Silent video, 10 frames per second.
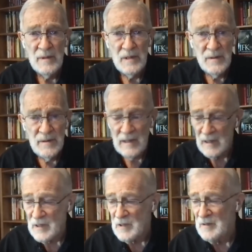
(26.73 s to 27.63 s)

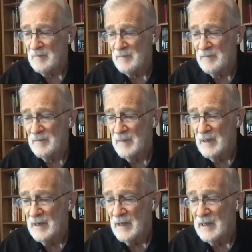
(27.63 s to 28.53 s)
materialism,
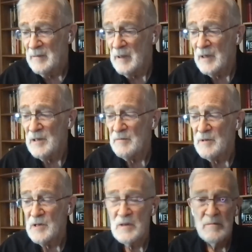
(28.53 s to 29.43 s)
and
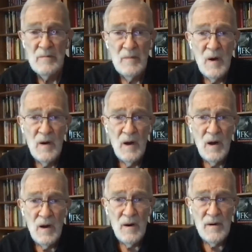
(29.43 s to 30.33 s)
militarism
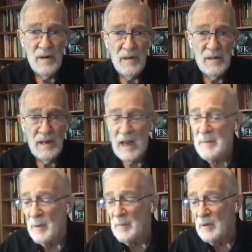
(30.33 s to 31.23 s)
are
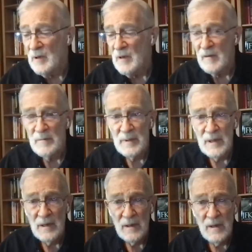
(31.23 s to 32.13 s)
incapable of
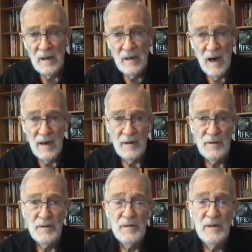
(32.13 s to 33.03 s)
being
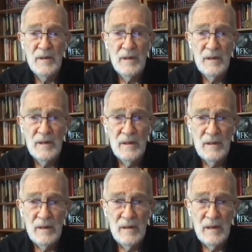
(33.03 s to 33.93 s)
conquered.
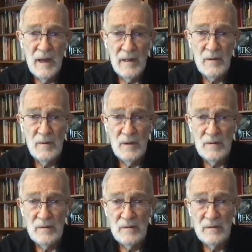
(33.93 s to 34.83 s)
End
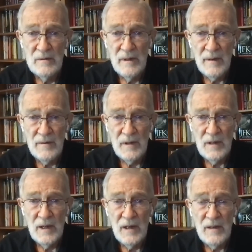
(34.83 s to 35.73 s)
quote,
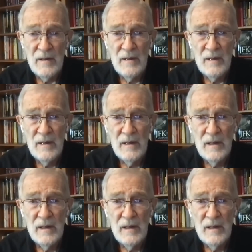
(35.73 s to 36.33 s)
Dr. King.